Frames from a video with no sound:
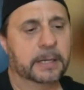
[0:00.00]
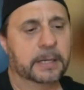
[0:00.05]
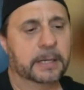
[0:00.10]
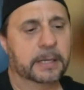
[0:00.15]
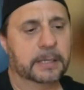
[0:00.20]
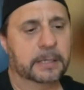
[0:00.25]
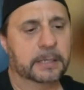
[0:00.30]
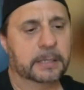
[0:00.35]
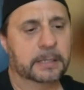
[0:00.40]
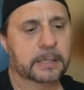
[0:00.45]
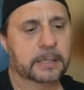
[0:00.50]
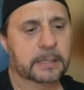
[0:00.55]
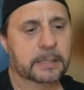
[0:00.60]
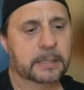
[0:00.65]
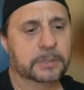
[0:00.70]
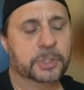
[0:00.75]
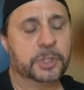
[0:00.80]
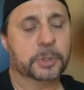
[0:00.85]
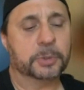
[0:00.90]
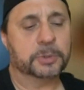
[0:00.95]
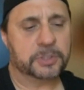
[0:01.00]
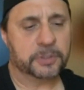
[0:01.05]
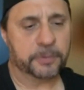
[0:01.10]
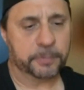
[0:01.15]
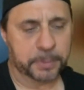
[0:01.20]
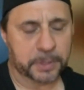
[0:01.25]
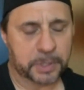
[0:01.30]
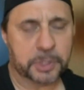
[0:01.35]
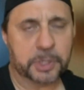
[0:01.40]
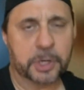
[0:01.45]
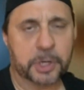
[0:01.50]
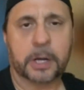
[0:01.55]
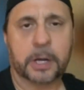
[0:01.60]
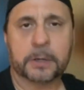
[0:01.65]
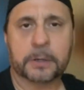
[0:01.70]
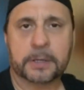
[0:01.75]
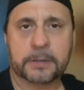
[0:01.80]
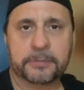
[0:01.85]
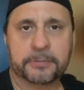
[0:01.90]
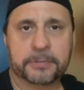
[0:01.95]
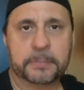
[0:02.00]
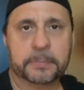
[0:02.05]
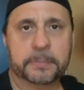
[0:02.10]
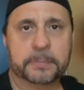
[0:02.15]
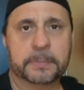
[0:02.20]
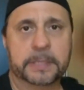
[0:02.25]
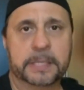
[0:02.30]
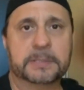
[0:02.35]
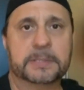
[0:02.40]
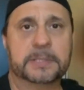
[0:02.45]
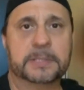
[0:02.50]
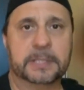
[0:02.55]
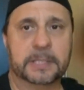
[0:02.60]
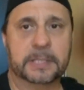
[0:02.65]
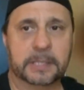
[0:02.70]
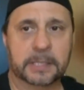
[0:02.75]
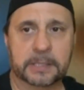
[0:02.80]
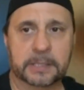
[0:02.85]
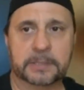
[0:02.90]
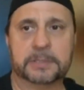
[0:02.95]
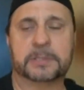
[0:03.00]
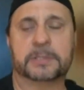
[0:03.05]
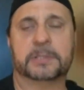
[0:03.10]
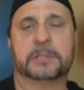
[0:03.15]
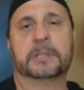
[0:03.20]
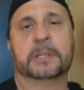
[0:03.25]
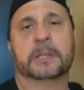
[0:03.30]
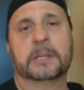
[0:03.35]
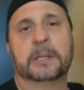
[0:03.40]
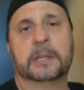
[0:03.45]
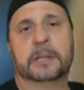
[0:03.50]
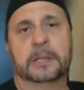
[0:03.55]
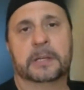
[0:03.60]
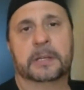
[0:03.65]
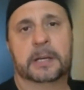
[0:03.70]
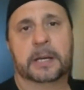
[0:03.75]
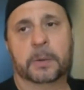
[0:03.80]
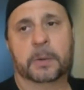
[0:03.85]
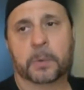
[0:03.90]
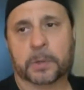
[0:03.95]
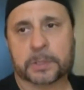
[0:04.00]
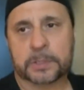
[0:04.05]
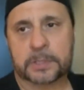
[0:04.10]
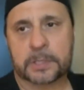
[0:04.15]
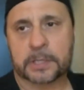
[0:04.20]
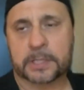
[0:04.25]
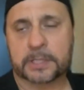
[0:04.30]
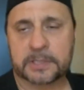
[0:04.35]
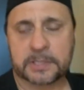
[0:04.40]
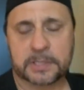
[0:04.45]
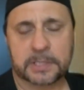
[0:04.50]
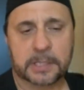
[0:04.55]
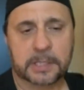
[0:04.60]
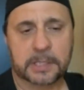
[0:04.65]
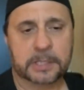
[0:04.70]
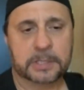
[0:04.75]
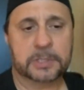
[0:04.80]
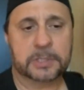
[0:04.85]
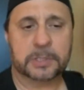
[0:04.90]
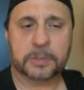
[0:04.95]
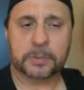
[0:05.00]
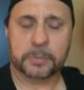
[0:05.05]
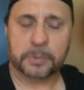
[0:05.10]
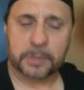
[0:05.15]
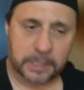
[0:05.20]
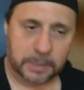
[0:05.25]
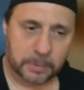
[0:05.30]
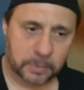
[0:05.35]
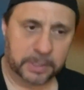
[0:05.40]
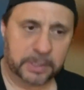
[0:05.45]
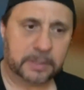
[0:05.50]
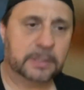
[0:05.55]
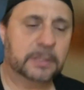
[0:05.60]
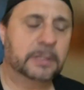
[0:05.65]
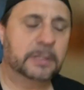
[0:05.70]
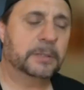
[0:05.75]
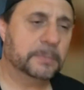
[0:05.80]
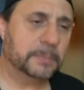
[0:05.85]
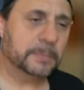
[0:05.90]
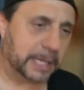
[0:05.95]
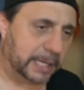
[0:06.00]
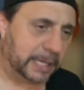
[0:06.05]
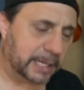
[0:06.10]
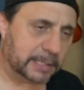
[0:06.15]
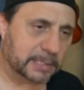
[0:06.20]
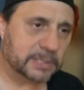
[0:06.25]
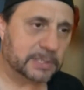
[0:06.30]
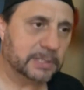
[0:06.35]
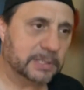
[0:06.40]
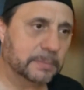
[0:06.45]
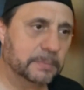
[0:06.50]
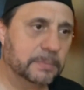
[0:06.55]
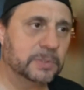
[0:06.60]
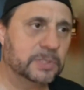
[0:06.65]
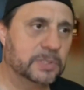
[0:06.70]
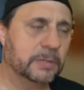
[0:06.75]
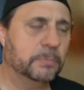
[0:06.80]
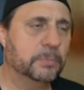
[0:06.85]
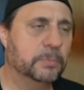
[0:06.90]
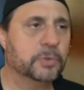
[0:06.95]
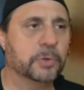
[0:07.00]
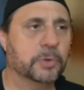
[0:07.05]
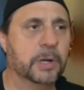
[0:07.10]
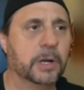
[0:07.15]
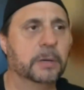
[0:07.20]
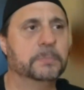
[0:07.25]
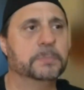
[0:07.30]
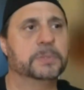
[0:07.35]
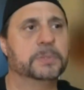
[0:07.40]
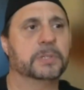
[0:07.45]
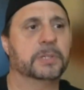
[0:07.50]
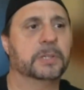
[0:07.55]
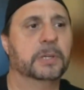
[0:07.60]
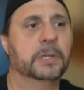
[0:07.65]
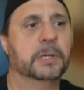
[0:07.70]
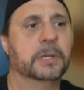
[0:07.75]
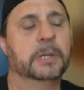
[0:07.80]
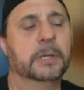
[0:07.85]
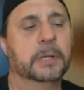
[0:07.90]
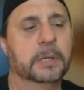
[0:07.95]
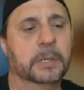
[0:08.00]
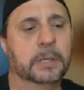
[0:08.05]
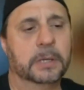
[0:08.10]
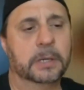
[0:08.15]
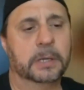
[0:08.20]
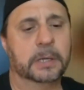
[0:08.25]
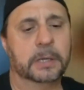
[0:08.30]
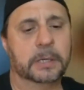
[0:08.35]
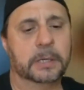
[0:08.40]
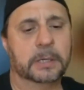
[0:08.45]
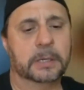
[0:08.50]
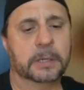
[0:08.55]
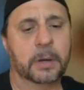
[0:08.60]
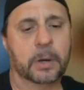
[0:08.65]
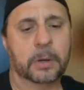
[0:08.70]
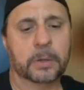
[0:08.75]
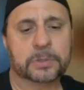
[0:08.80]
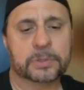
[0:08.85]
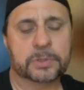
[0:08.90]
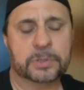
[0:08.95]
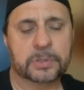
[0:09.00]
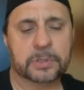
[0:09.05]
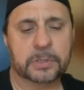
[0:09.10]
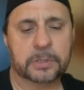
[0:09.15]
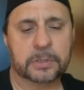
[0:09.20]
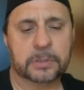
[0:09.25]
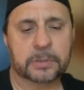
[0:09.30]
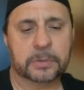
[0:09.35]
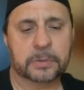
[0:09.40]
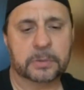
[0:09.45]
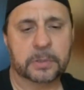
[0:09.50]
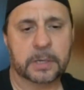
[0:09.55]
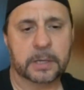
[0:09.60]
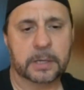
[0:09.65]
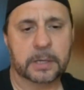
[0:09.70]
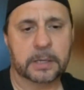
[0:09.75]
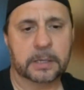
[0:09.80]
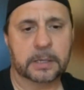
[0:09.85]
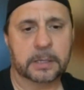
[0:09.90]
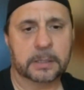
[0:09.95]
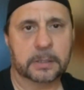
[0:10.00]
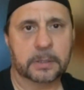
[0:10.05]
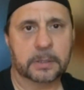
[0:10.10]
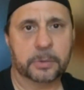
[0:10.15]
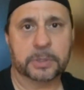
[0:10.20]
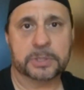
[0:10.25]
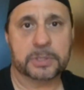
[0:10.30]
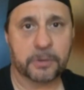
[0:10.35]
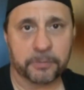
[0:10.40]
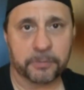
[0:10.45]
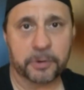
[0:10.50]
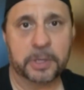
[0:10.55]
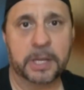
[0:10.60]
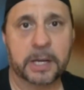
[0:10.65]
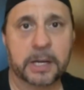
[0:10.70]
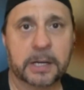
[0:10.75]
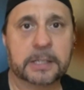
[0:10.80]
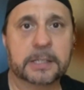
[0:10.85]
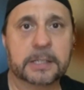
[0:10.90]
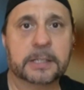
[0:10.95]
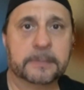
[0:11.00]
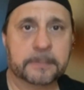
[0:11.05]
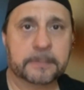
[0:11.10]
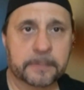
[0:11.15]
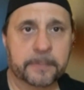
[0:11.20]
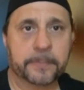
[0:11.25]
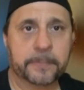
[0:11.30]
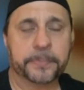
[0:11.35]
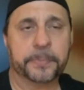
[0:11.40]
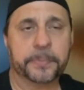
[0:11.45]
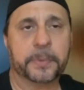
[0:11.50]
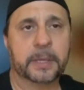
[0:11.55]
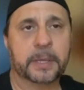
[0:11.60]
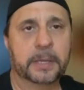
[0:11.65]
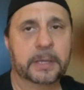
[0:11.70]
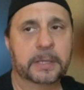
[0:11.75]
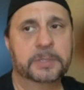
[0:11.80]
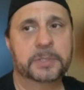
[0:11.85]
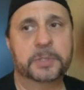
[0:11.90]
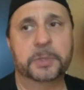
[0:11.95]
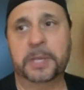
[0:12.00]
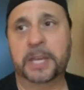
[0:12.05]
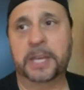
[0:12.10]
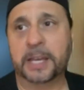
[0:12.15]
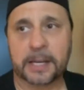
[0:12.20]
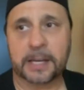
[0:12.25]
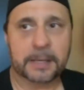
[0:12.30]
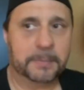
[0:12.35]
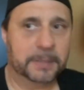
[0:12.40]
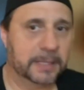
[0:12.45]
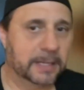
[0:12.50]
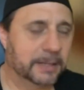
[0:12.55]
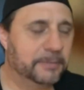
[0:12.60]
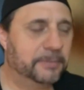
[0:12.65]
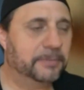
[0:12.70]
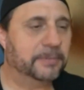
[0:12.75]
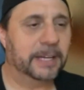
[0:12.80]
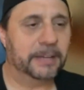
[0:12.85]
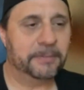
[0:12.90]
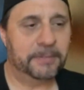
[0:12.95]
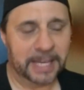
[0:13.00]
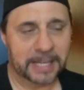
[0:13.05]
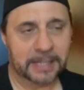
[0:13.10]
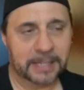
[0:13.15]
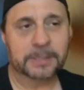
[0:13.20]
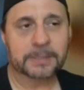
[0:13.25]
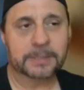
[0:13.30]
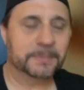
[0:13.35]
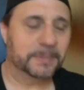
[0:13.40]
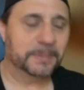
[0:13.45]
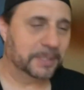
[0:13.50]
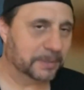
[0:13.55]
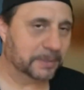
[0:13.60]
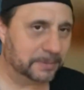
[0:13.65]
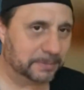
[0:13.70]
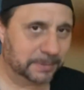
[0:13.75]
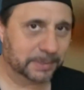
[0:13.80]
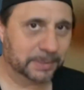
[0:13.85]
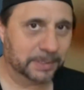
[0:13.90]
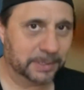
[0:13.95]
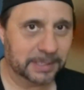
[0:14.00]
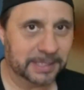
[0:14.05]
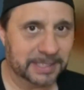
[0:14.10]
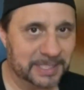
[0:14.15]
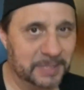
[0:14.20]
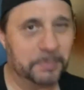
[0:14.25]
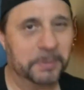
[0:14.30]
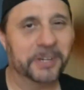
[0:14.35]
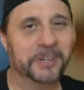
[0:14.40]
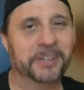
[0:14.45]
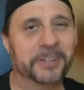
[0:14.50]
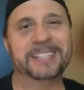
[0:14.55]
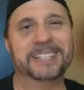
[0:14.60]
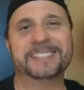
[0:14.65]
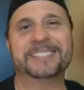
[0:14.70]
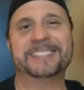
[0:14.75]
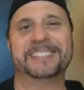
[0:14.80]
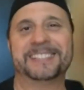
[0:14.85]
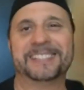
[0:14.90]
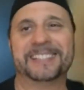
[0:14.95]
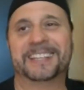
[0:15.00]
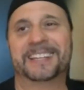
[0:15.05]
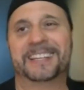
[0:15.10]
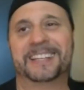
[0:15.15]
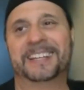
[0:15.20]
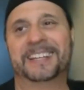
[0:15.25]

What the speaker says: Joseph Bishara from Insidious. I worked on Insidious 3 with him. I added some drums. Also, Christopher Young. So yeah, I mean, I've had a little experience,